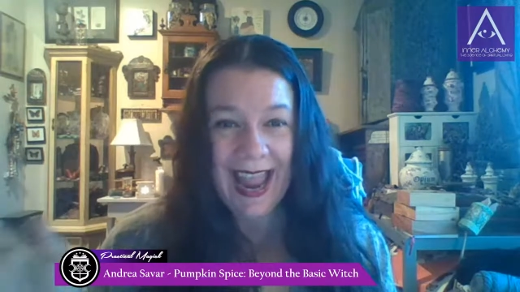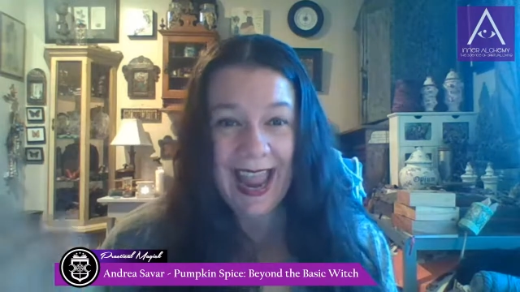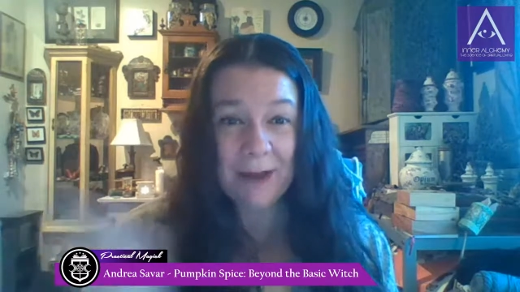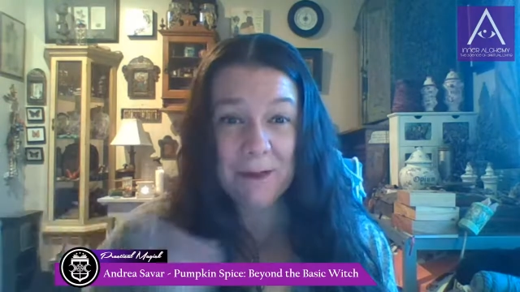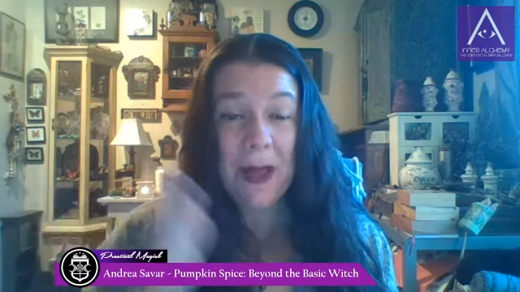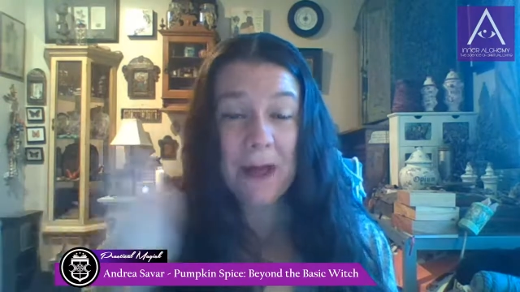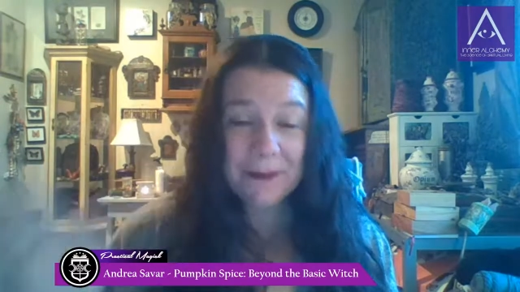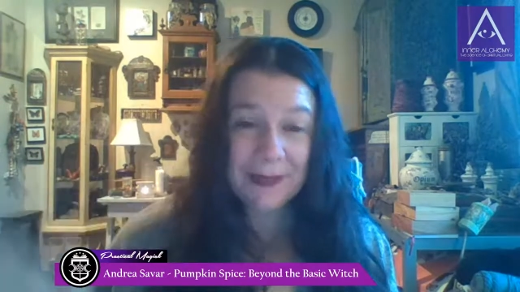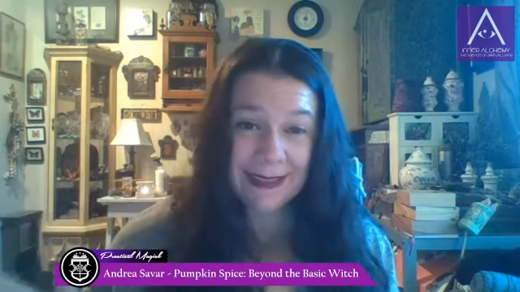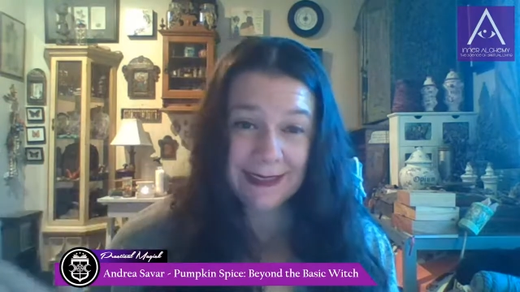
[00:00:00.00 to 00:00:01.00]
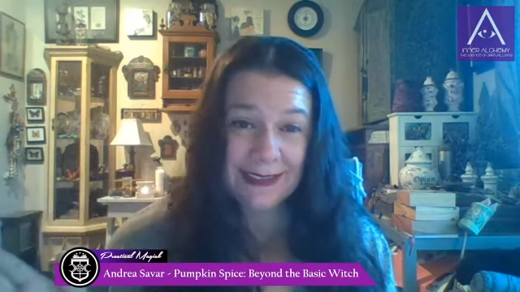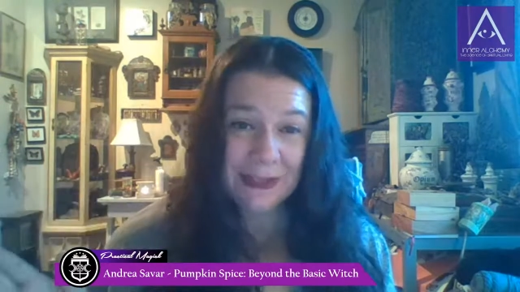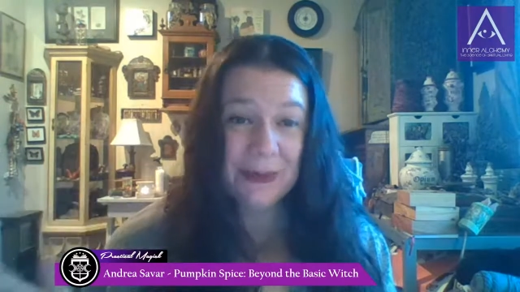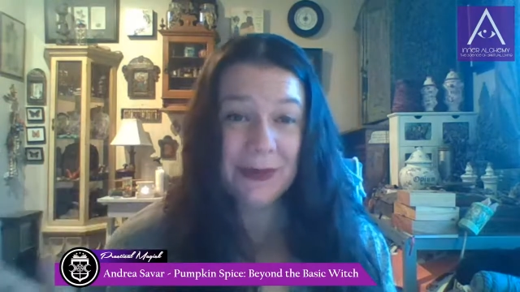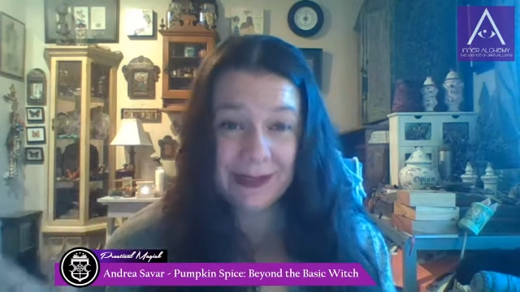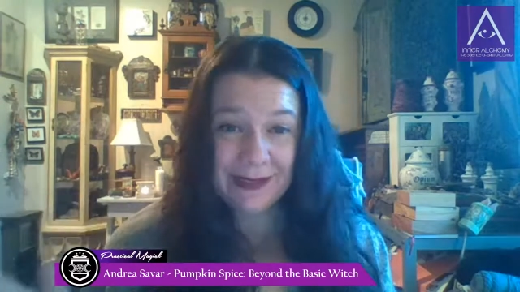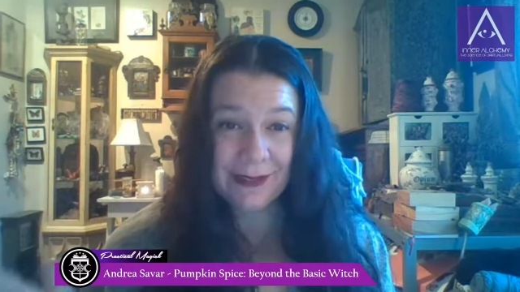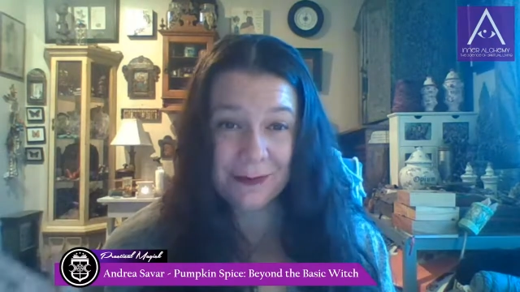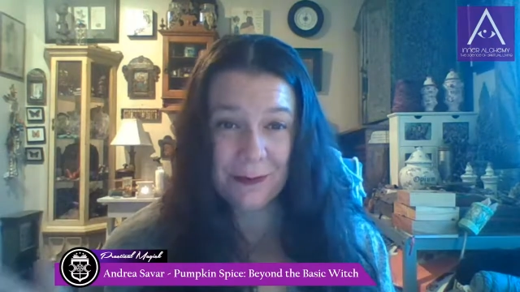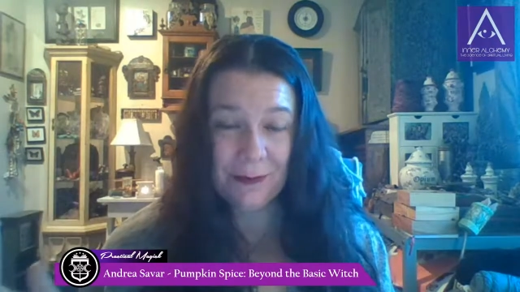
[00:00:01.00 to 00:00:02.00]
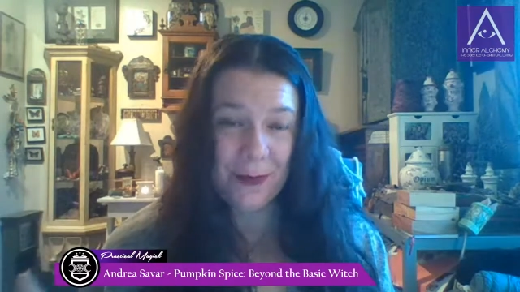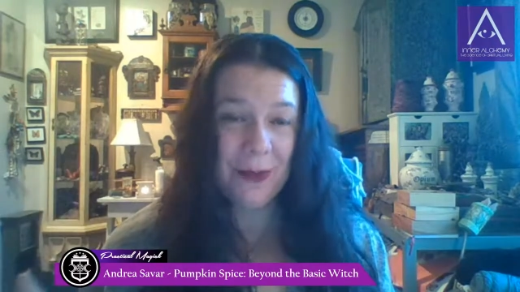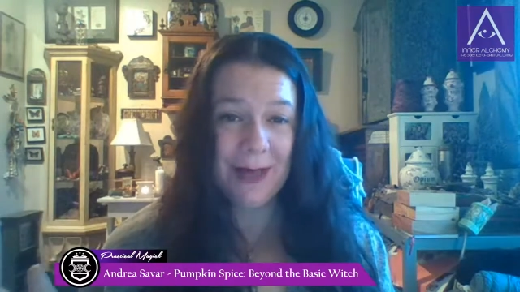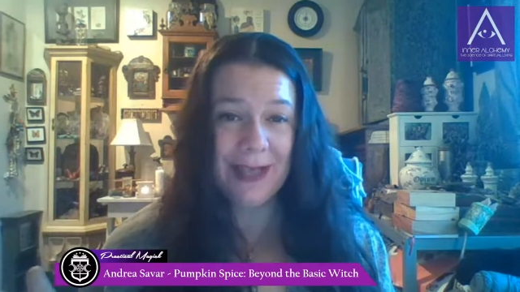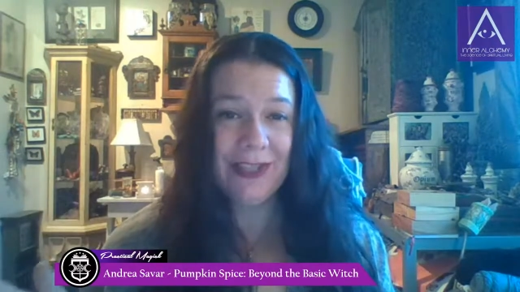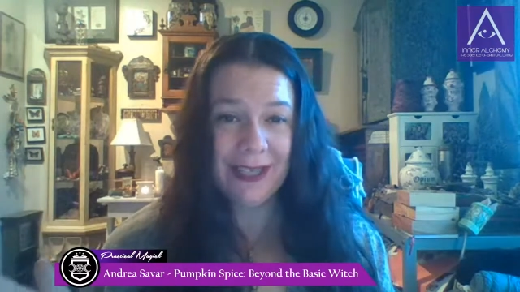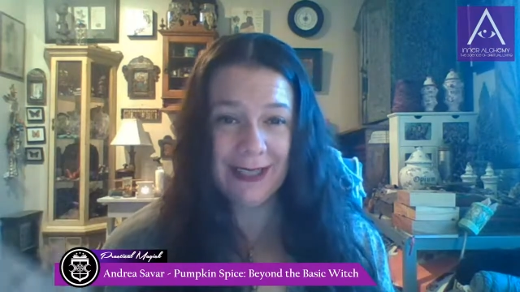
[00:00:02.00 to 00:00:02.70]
and pumpkin uses for folk magic.